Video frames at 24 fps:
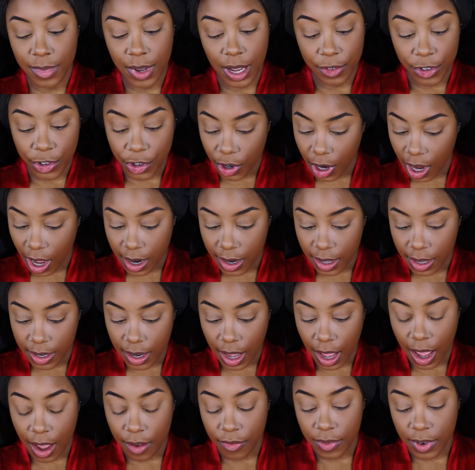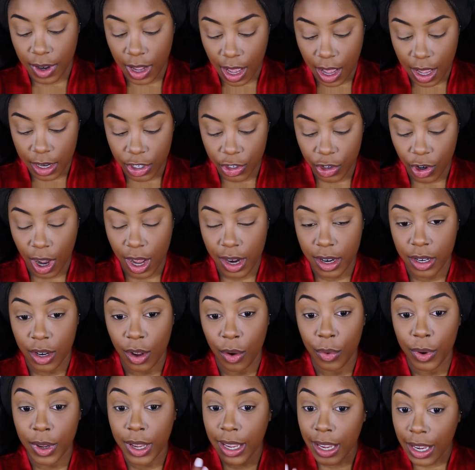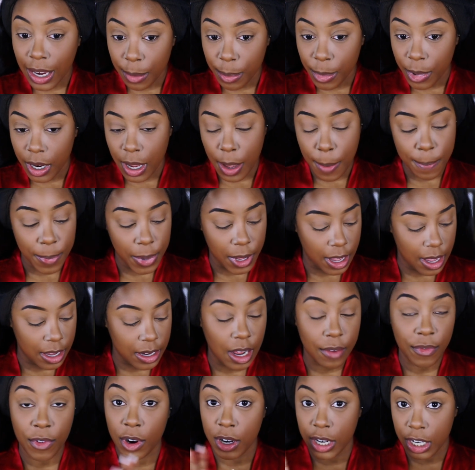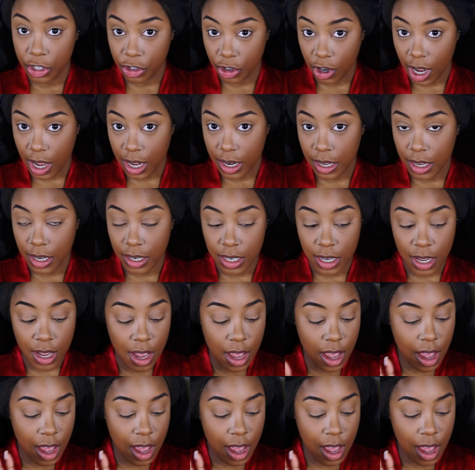I've tried it. I have not tried it on camera, but I've already tried it.